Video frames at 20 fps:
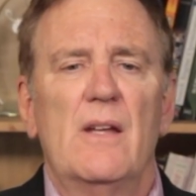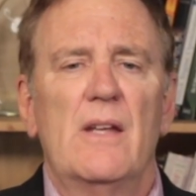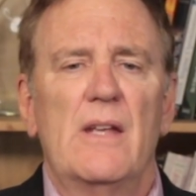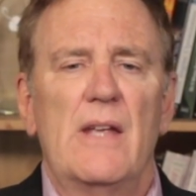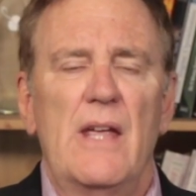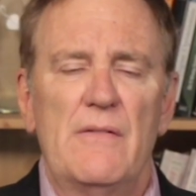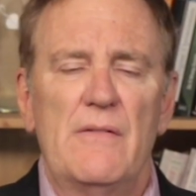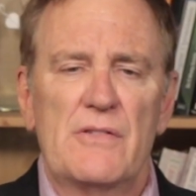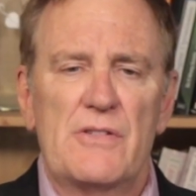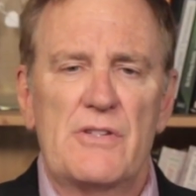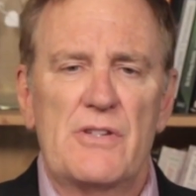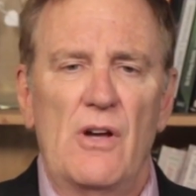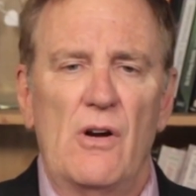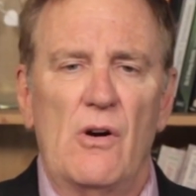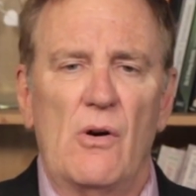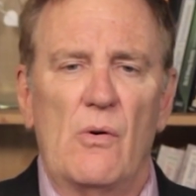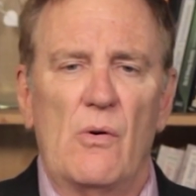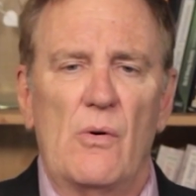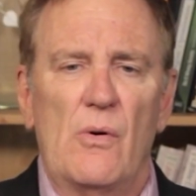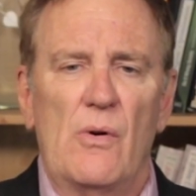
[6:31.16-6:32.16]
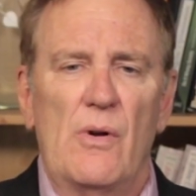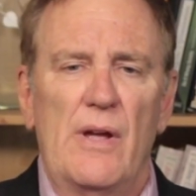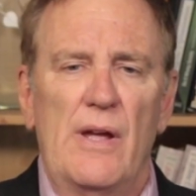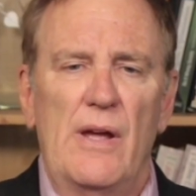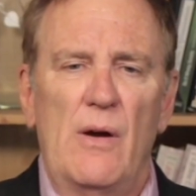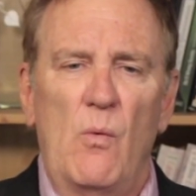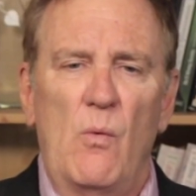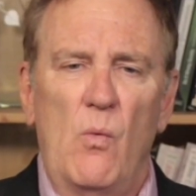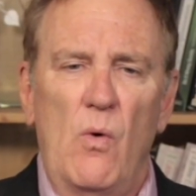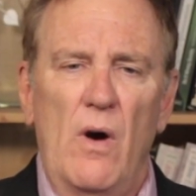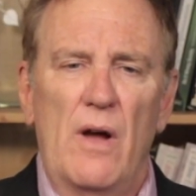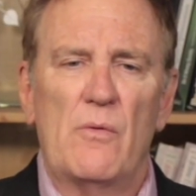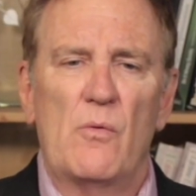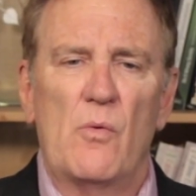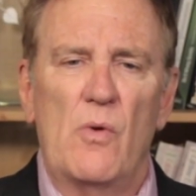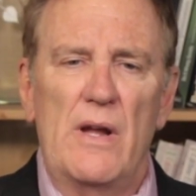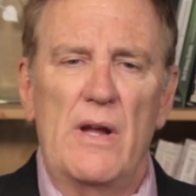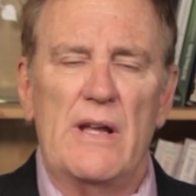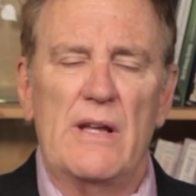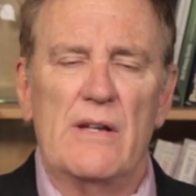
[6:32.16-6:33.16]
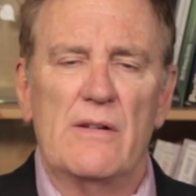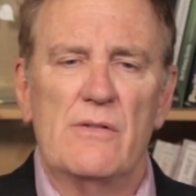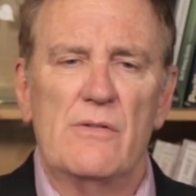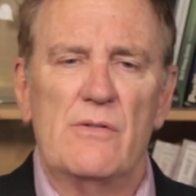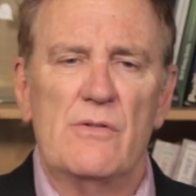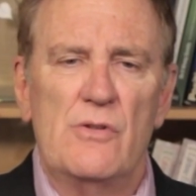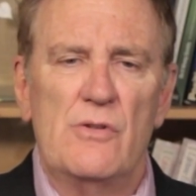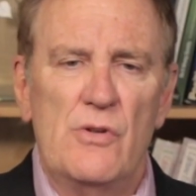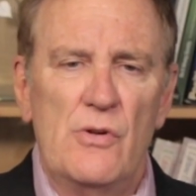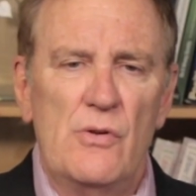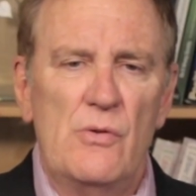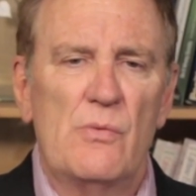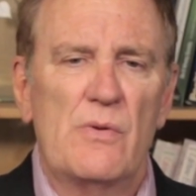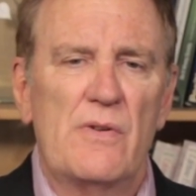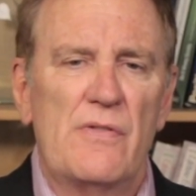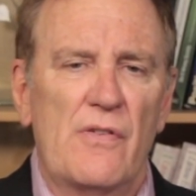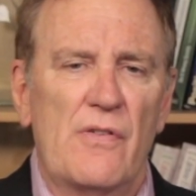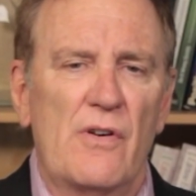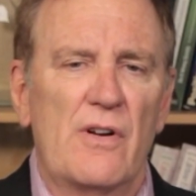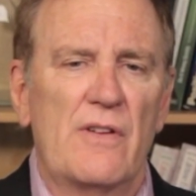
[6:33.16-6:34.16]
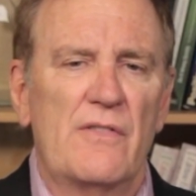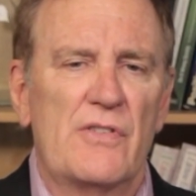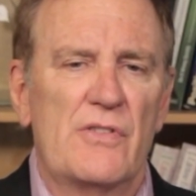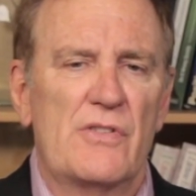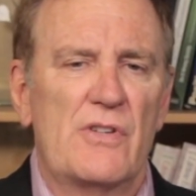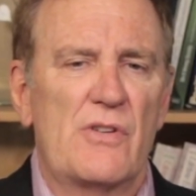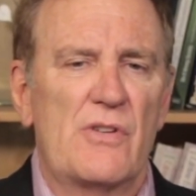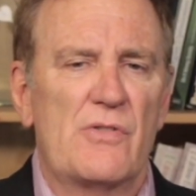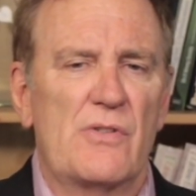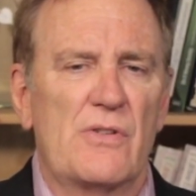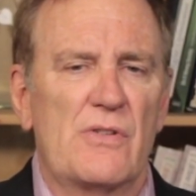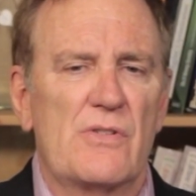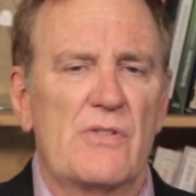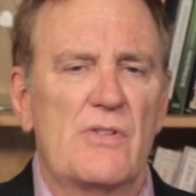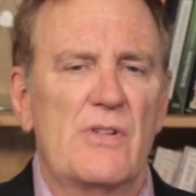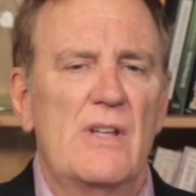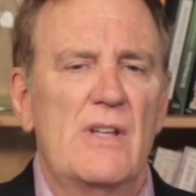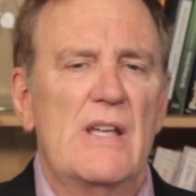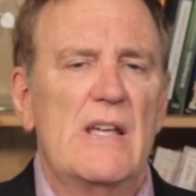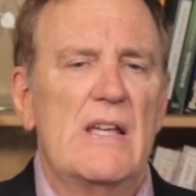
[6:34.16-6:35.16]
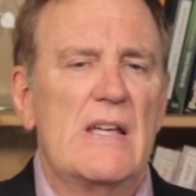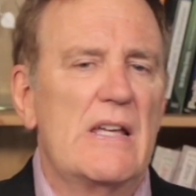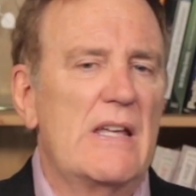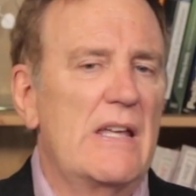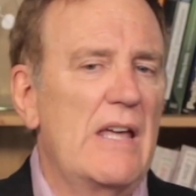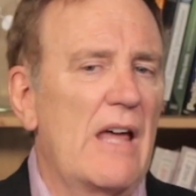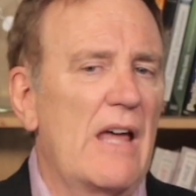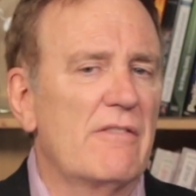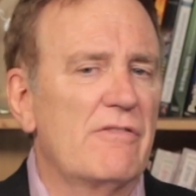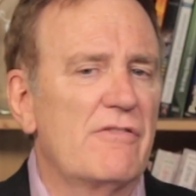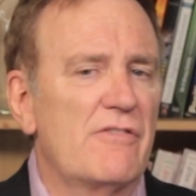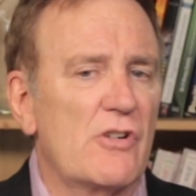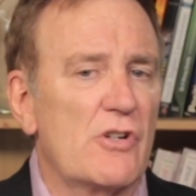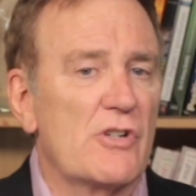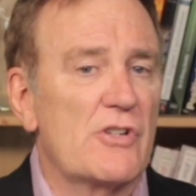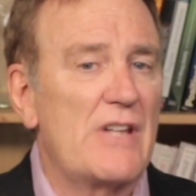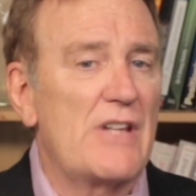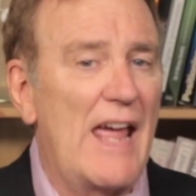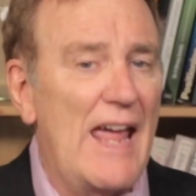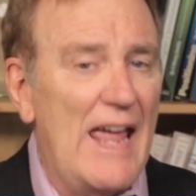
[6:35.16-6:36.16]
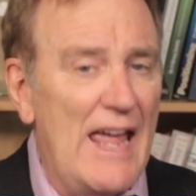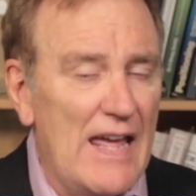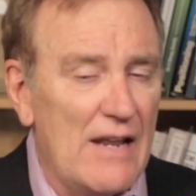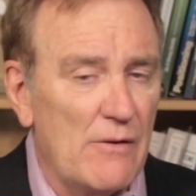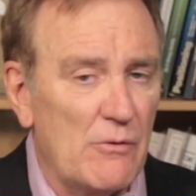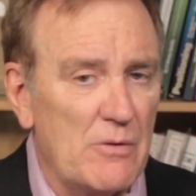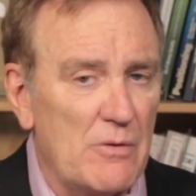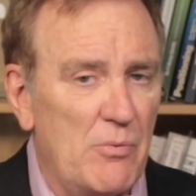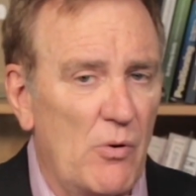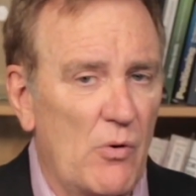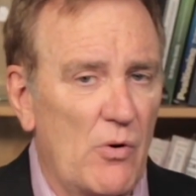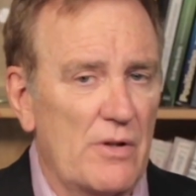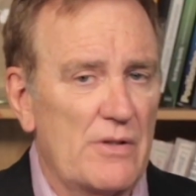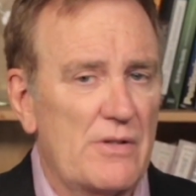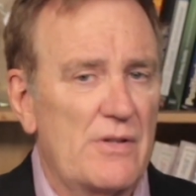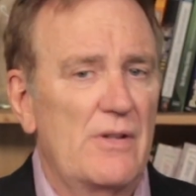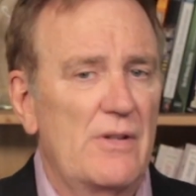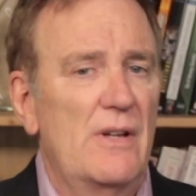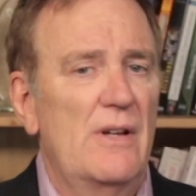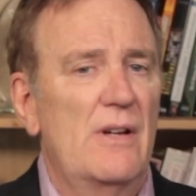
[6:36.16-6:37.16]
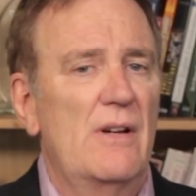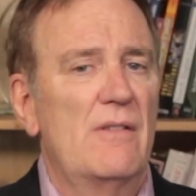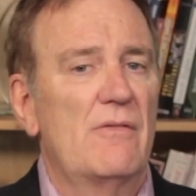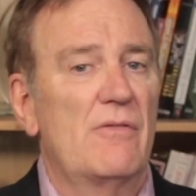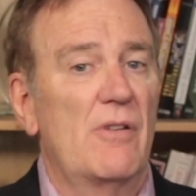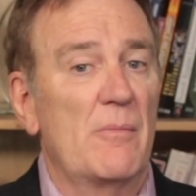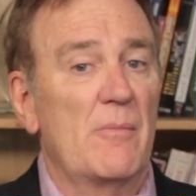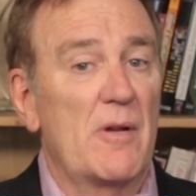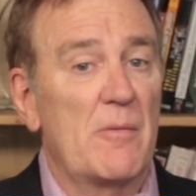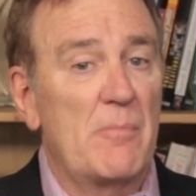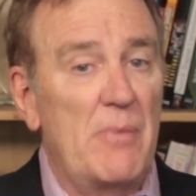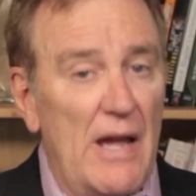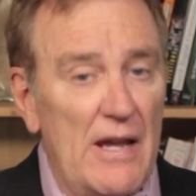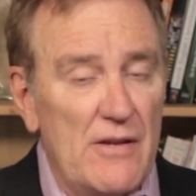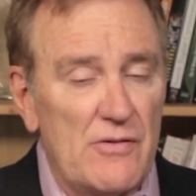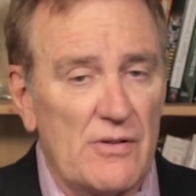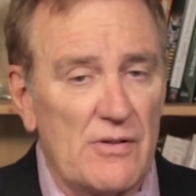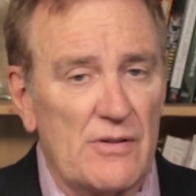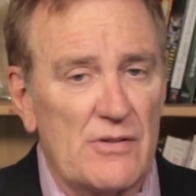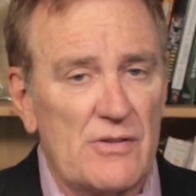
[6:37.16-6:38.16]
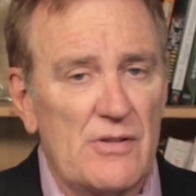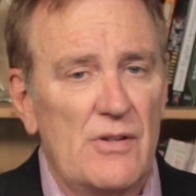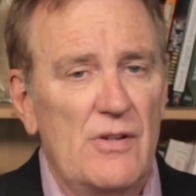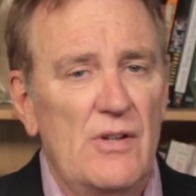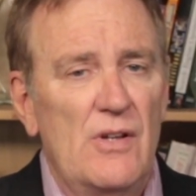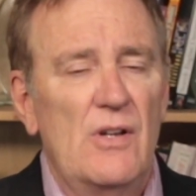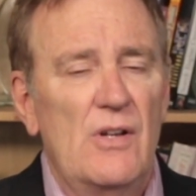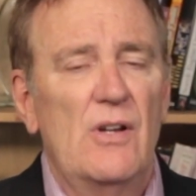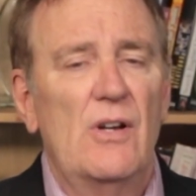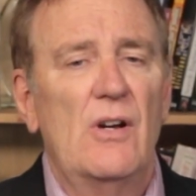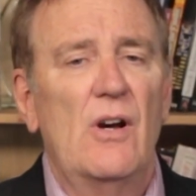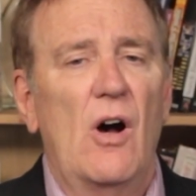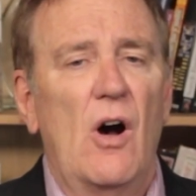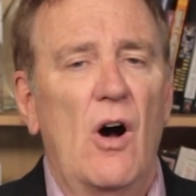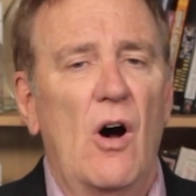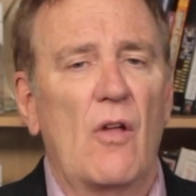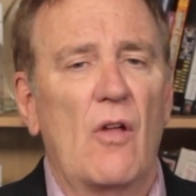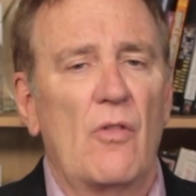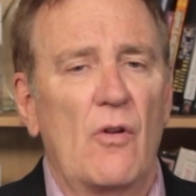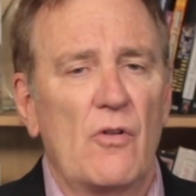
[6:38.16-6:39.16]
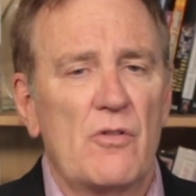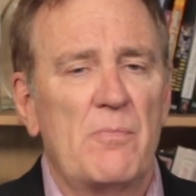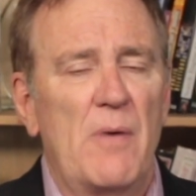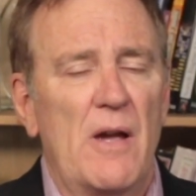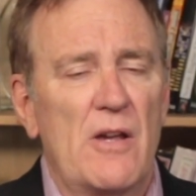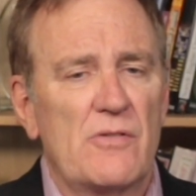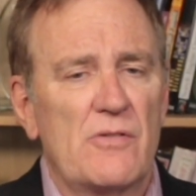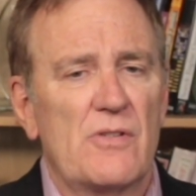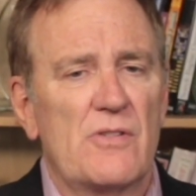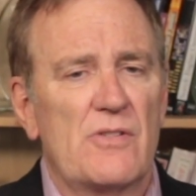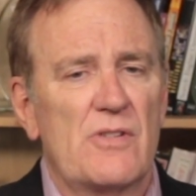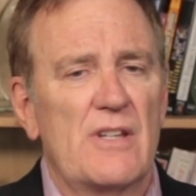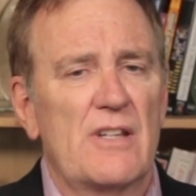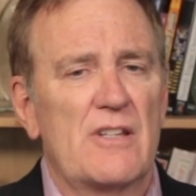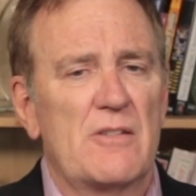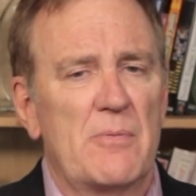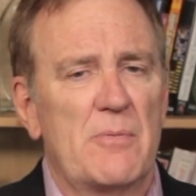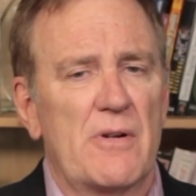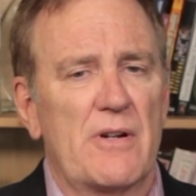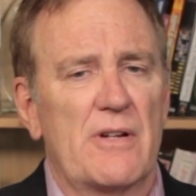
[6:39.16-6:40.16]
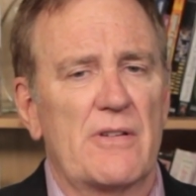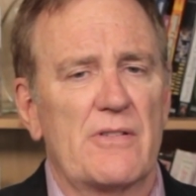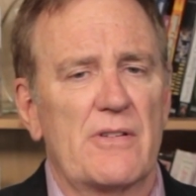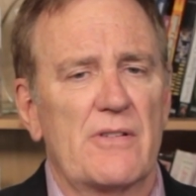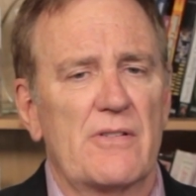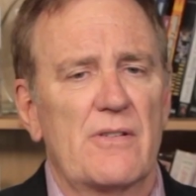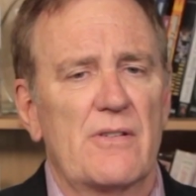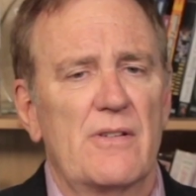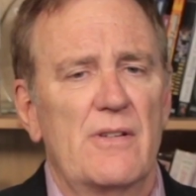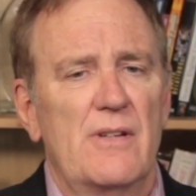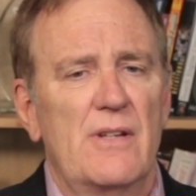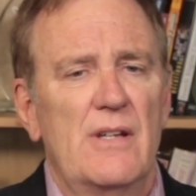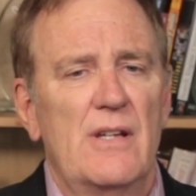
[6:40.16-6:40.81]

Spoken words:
Even so, at what rate do referring physicians get first-hand reports from their patients on those patients' experiences?